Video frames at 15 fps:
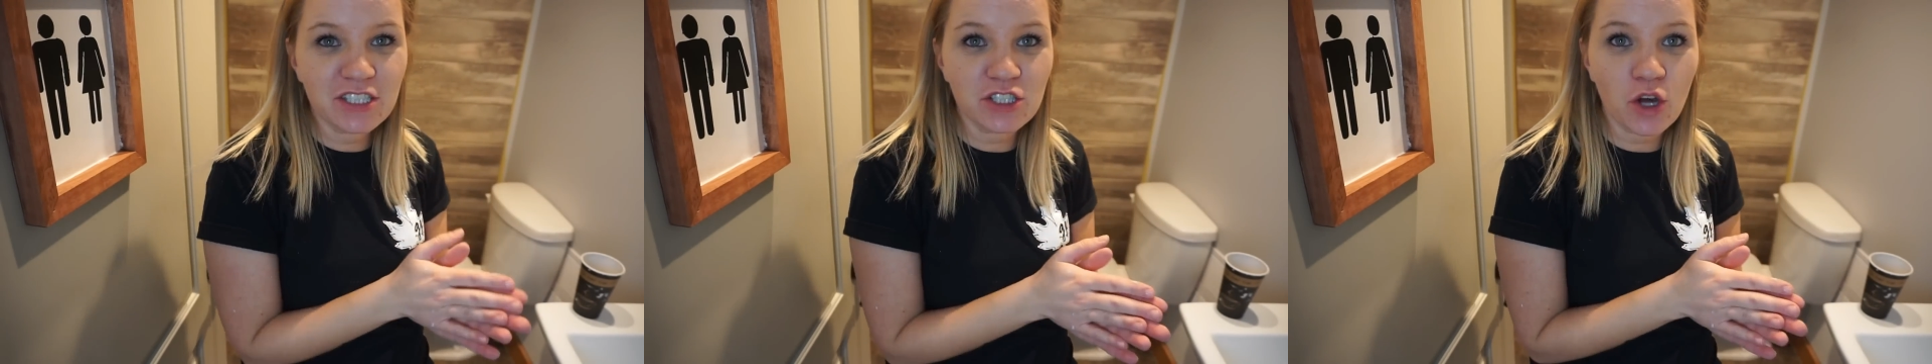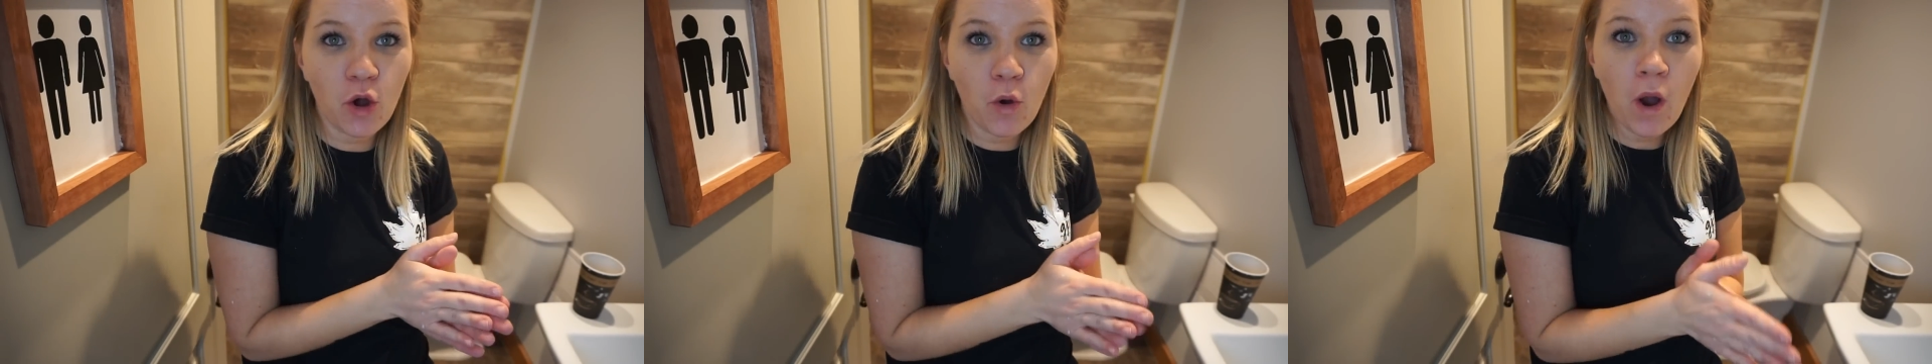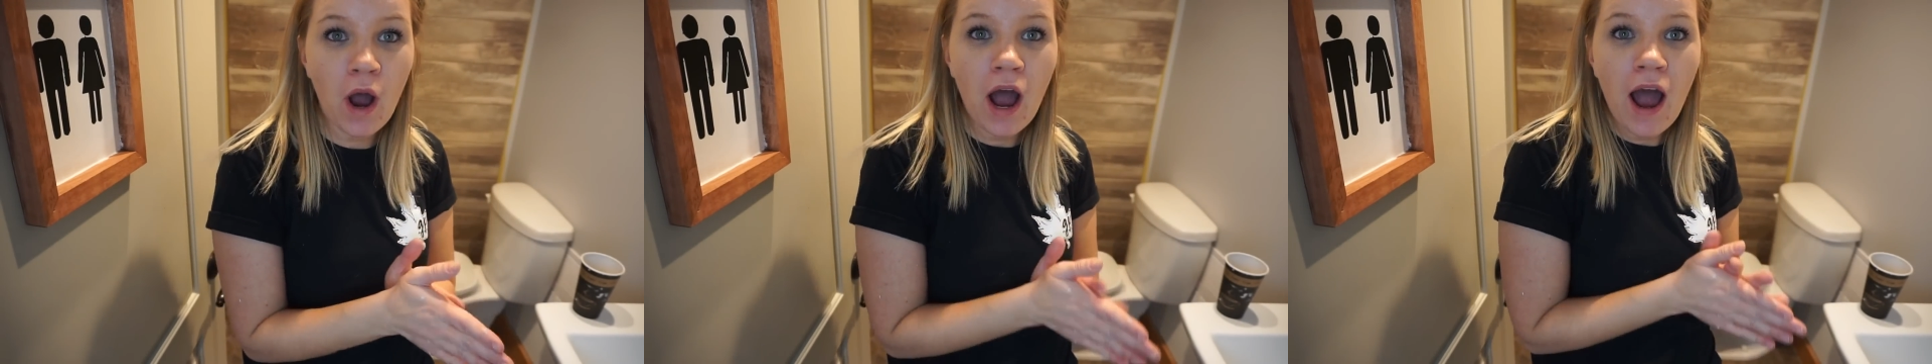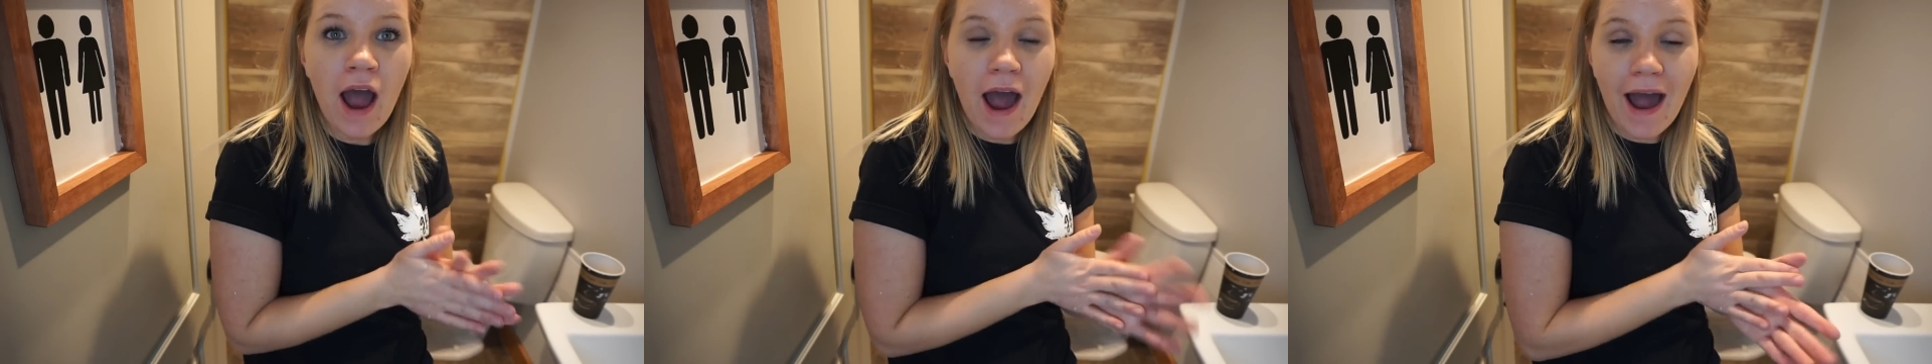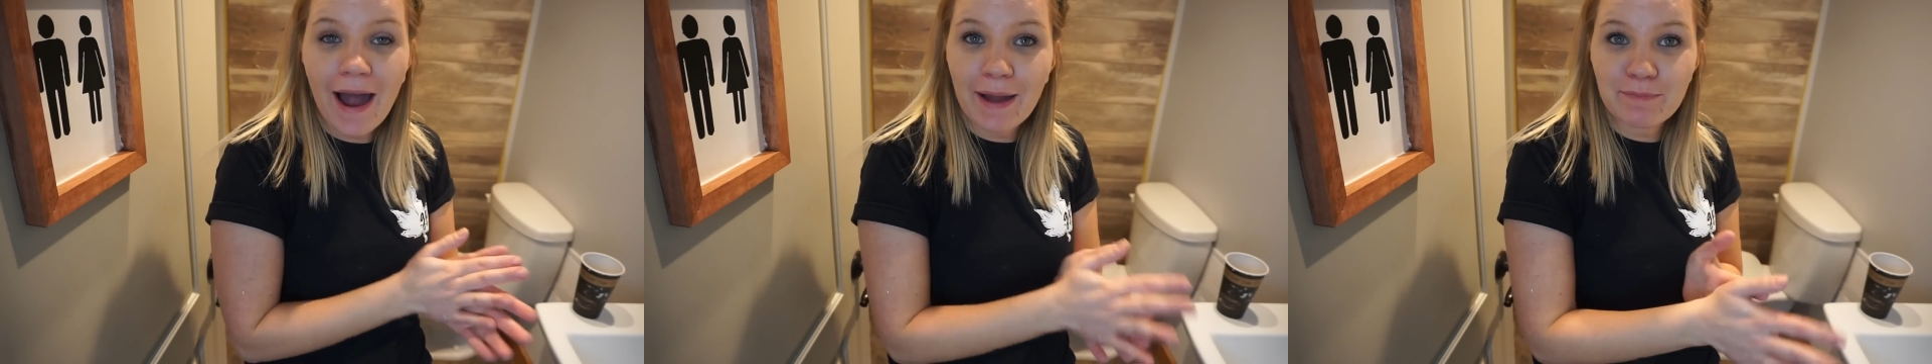so
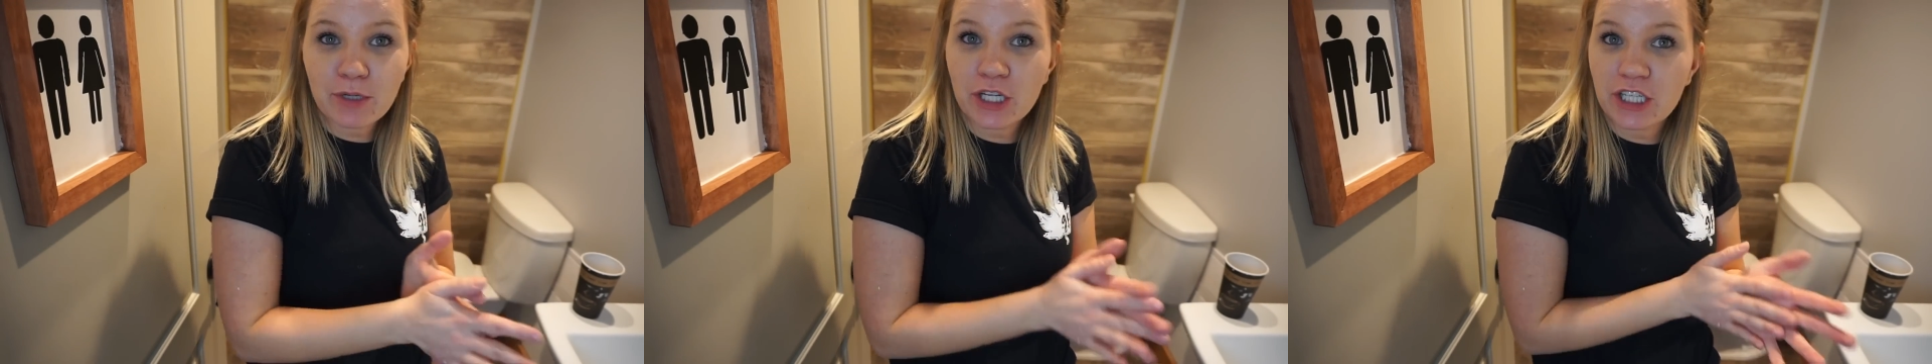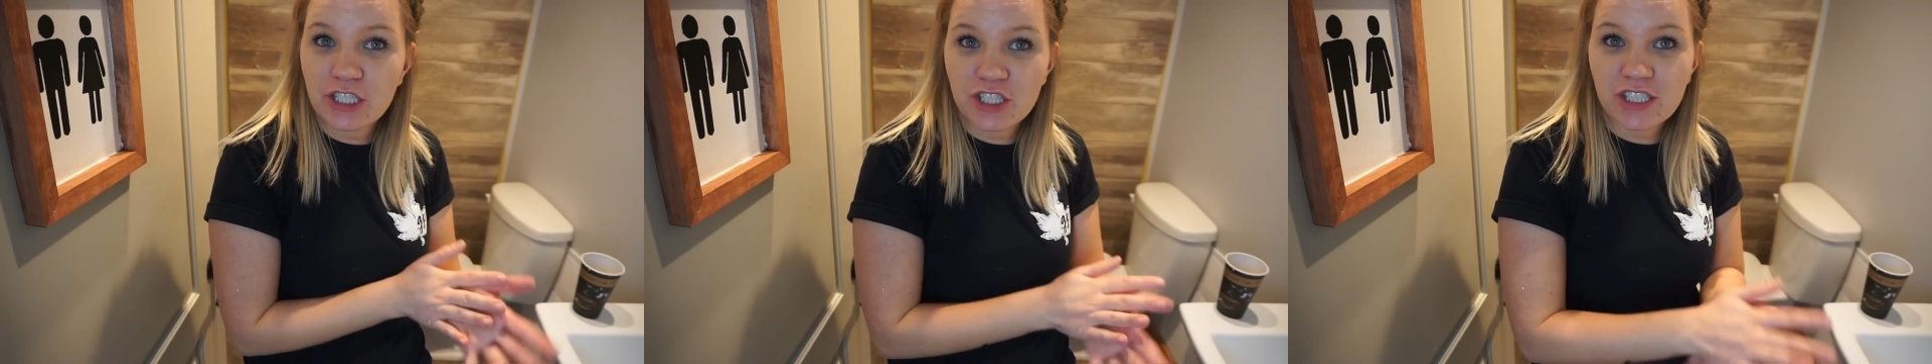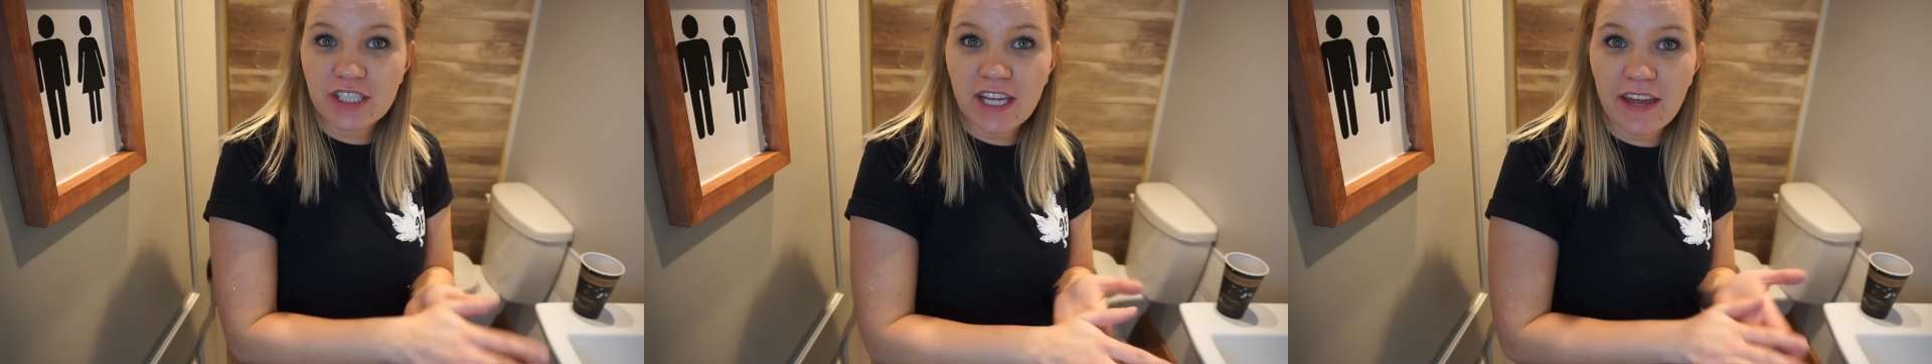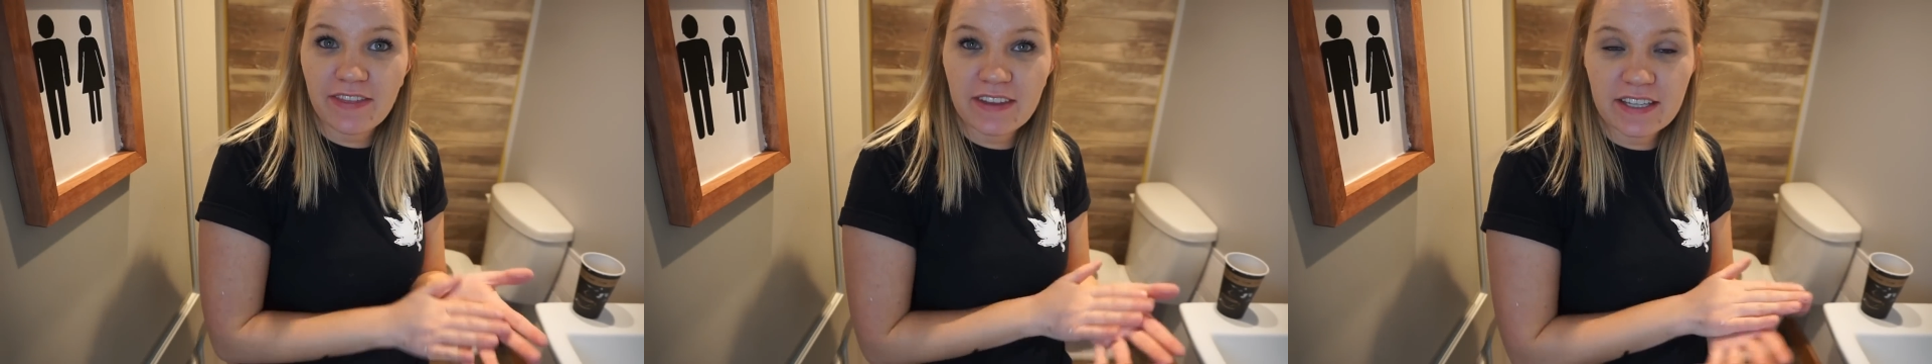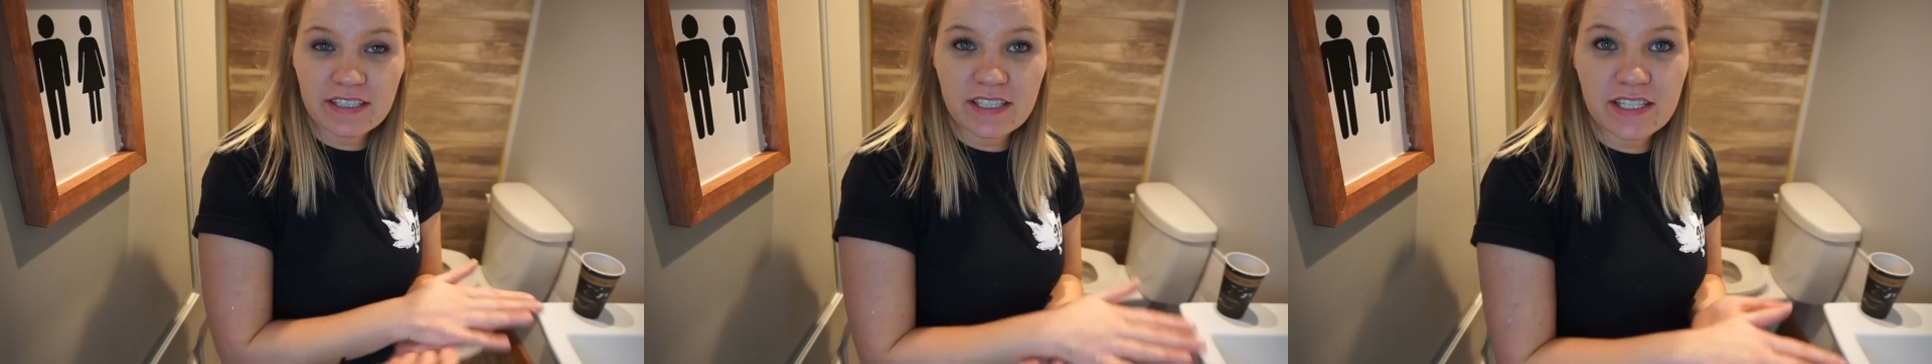I'm gonna just get
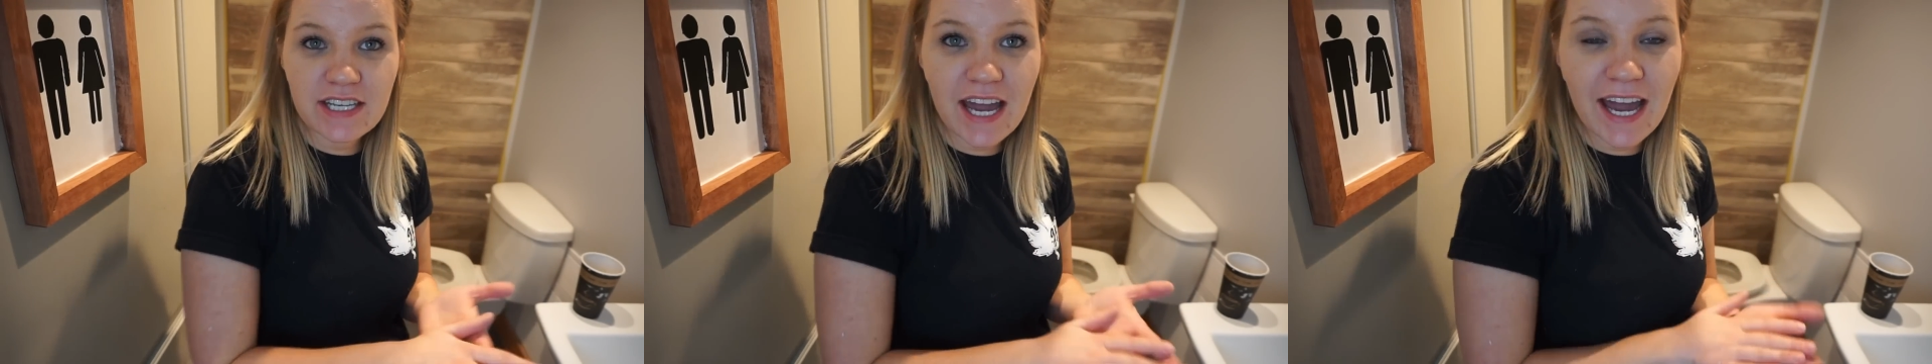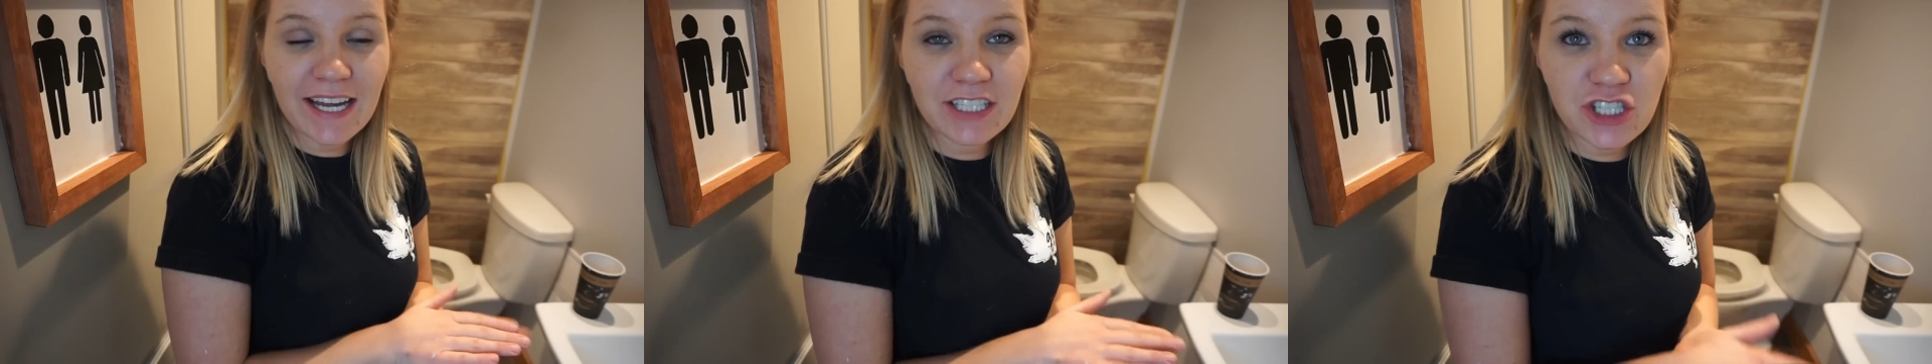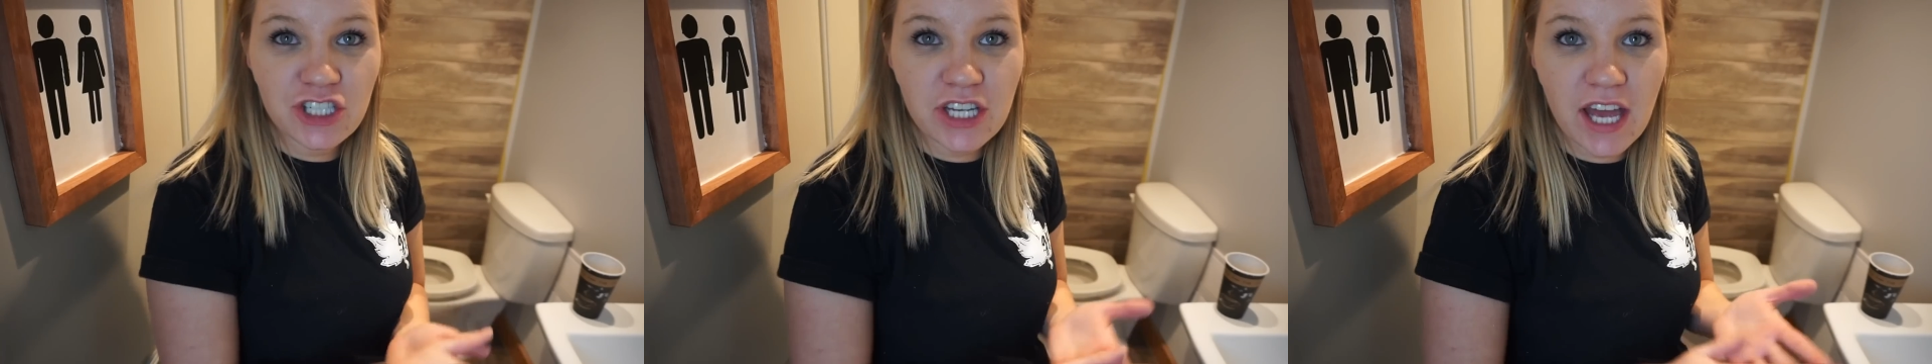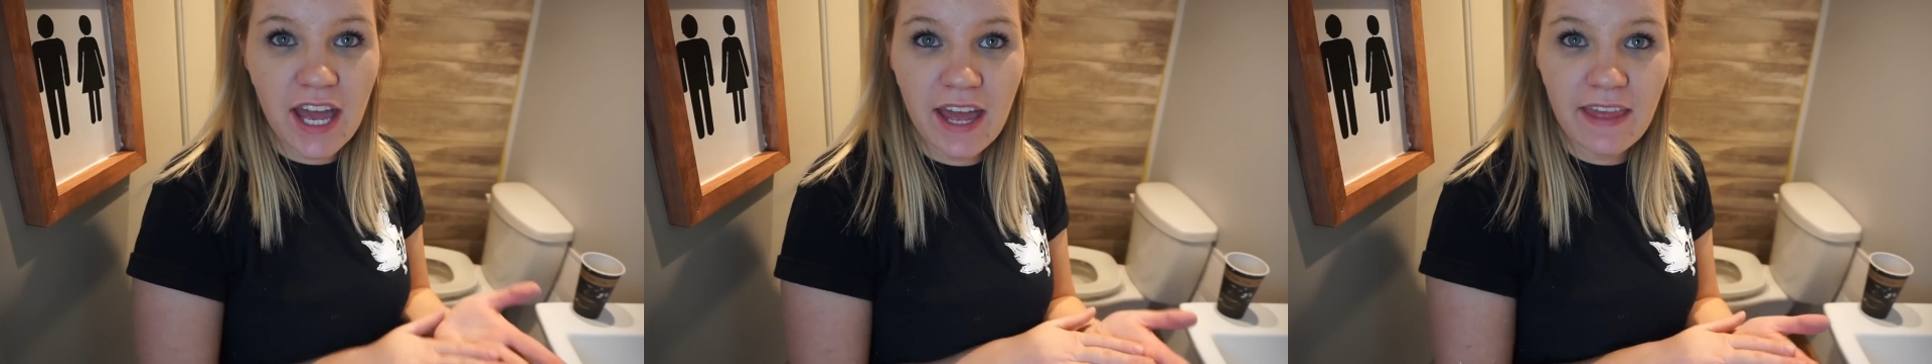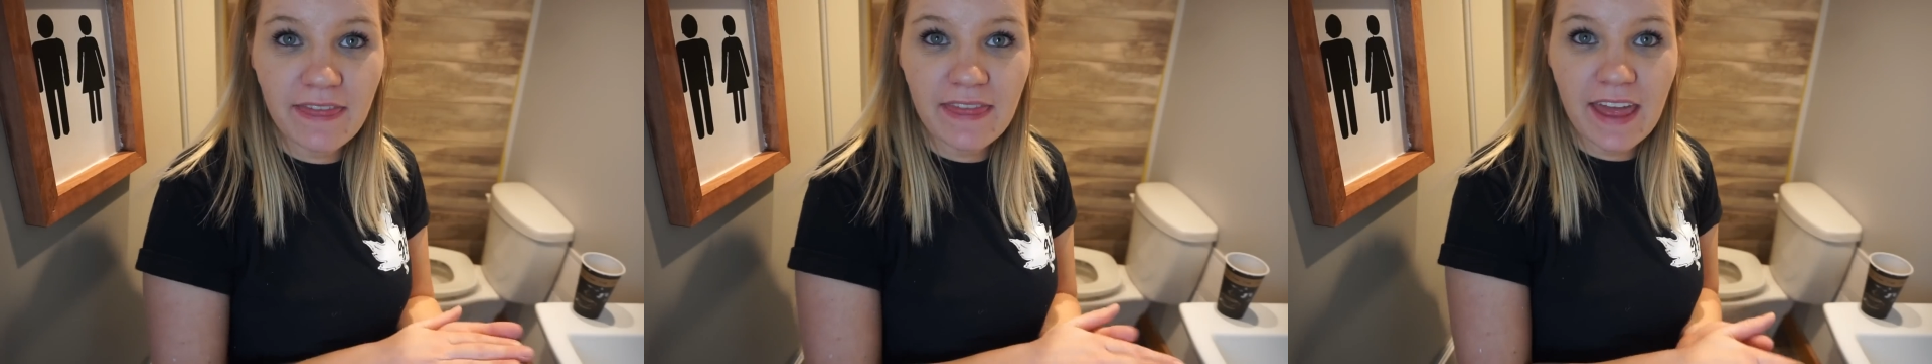these attached and